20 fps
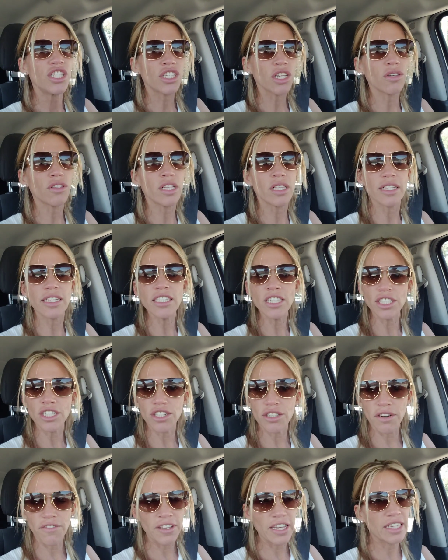So the
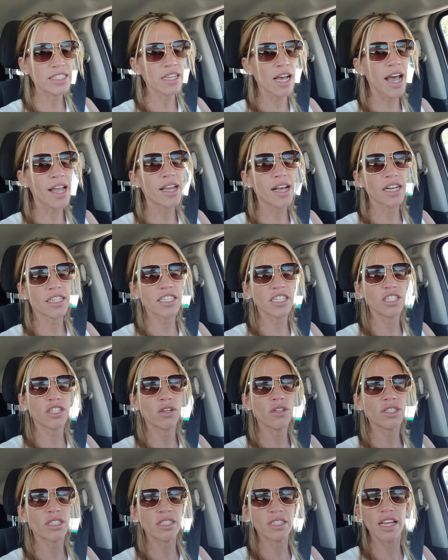listener, if he has a high
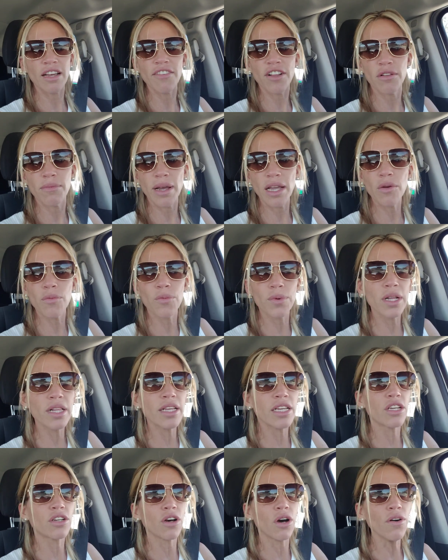oxytocin level, might
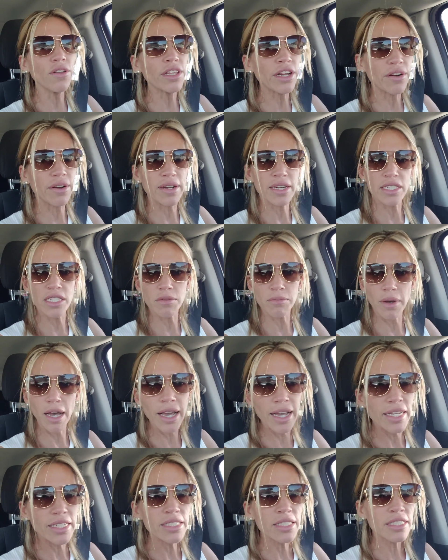really go there in his
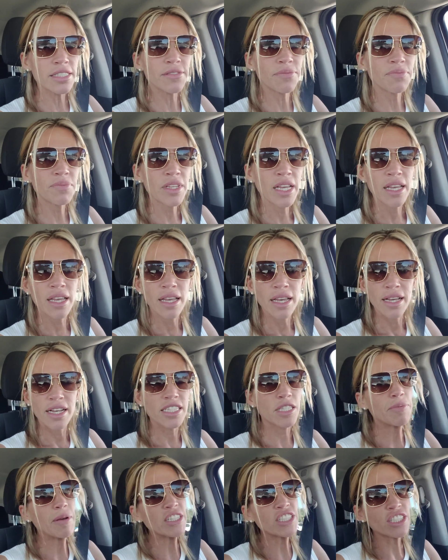
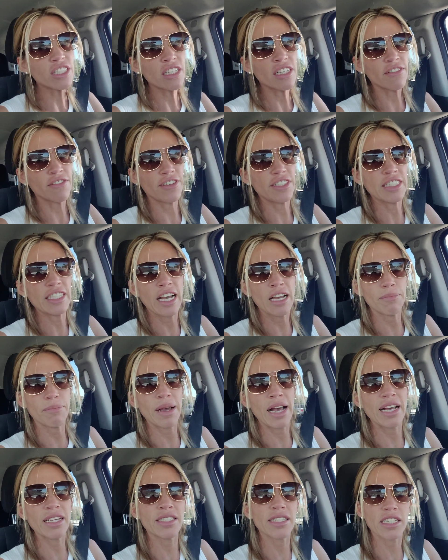mind, especially if he's had
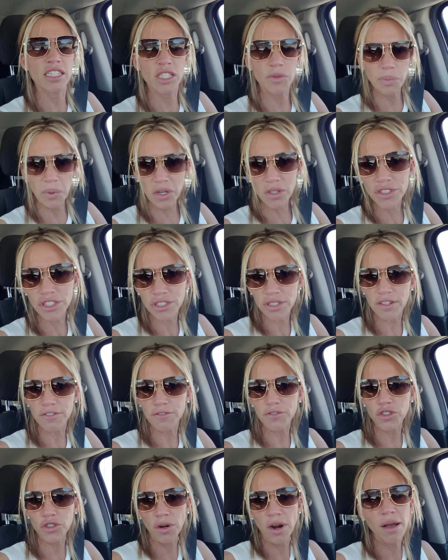past exposure
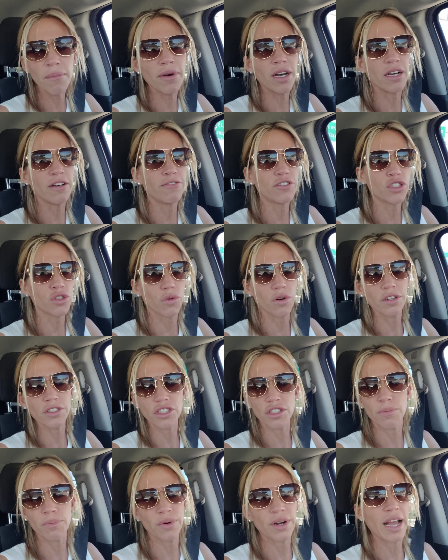of trauma of
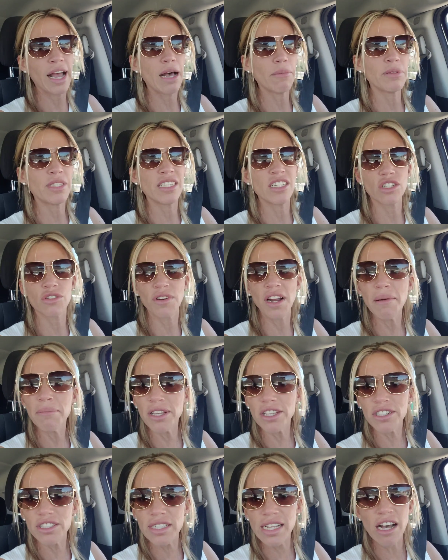sorts, or perhaps his
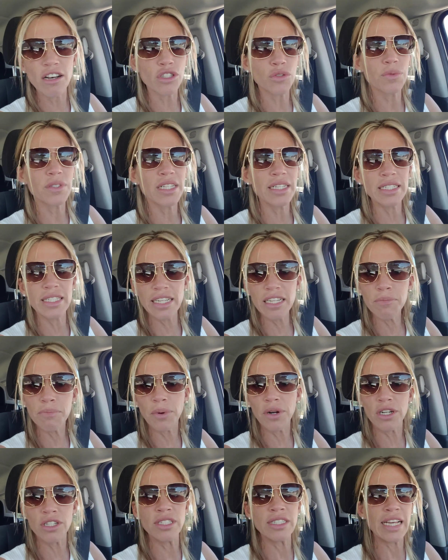grandmother's house really did
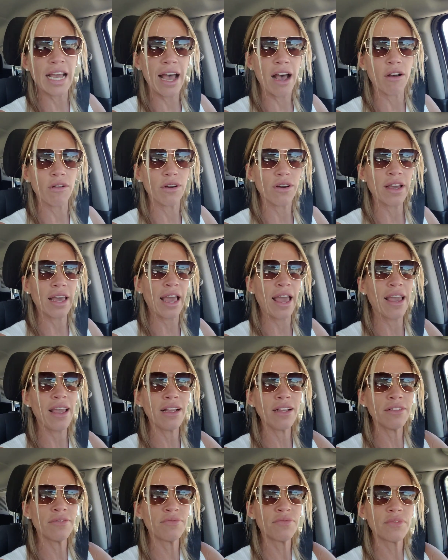burn down, okay?